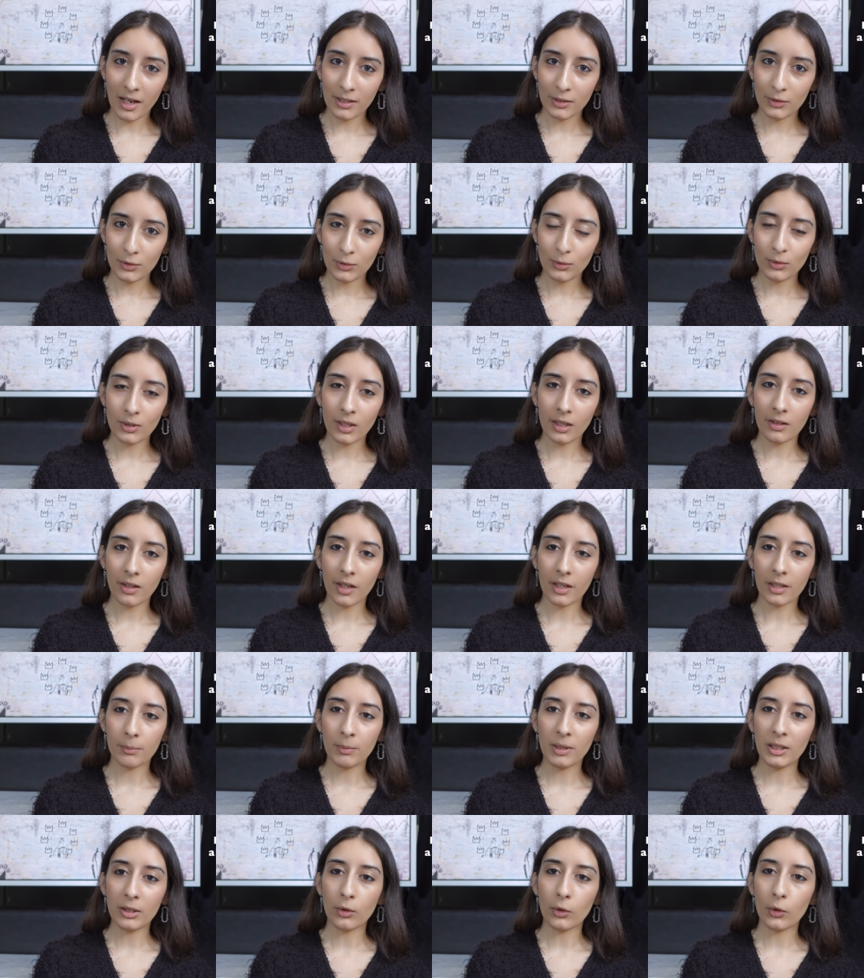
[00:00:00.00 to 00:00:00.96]
I do not
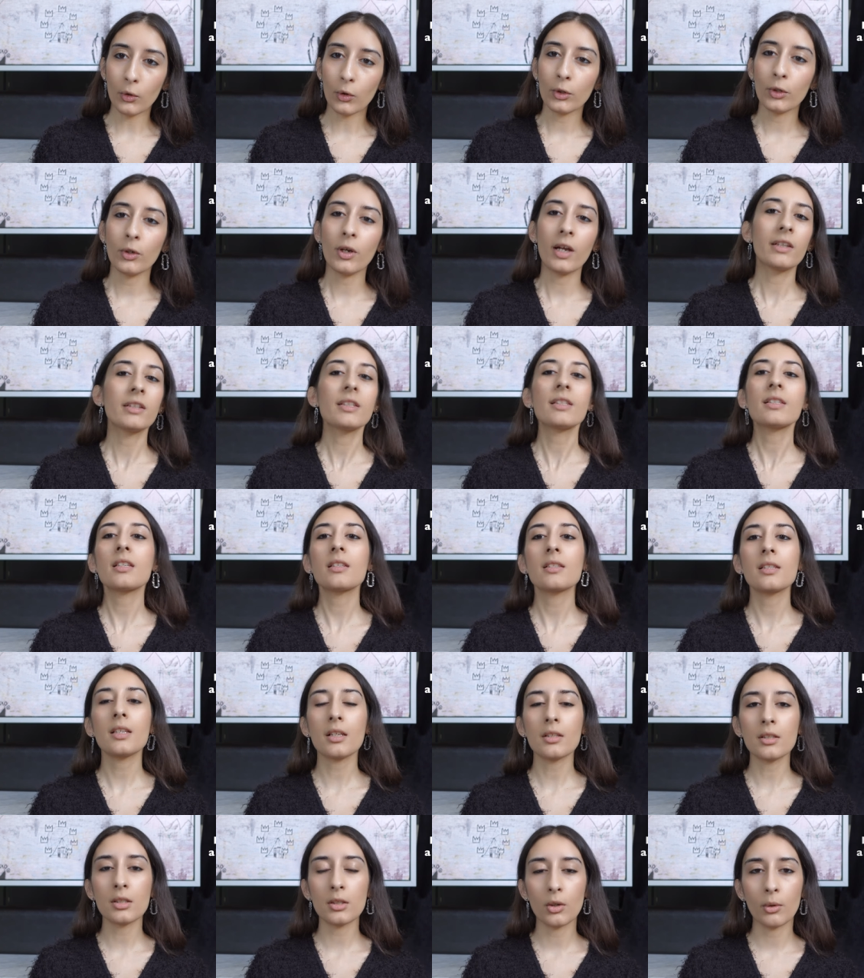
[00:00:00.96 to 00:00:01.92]
like being a lawyer, and this is
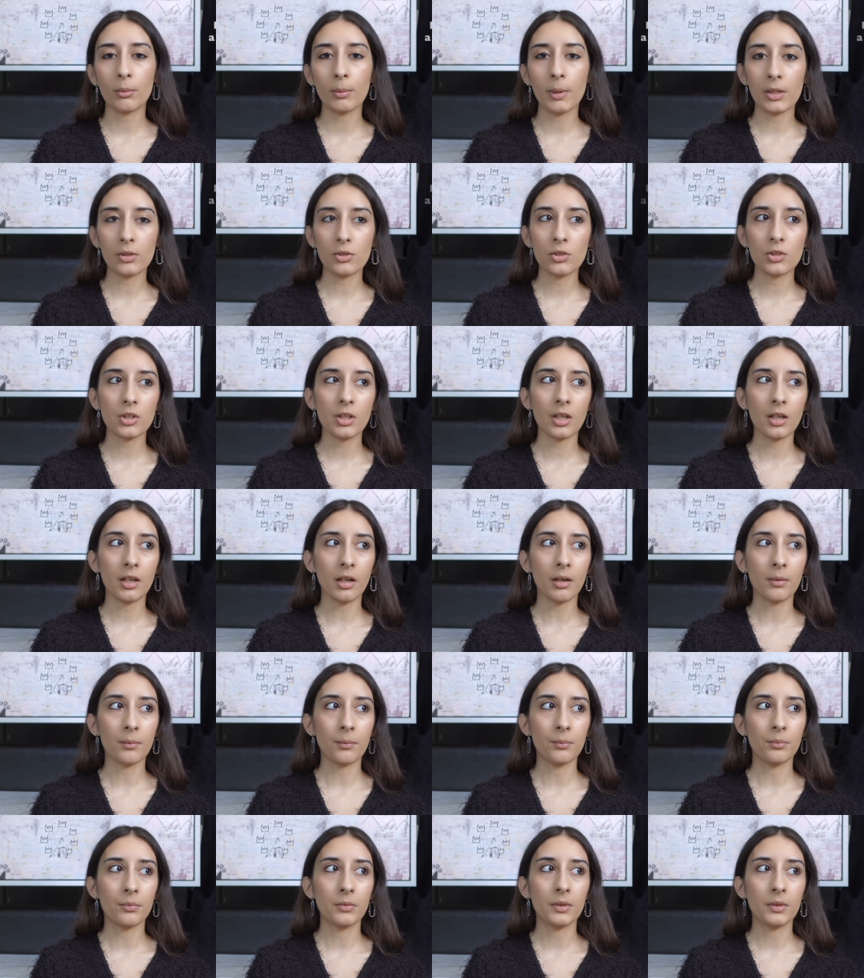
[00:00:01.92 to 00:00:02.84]
not so much um,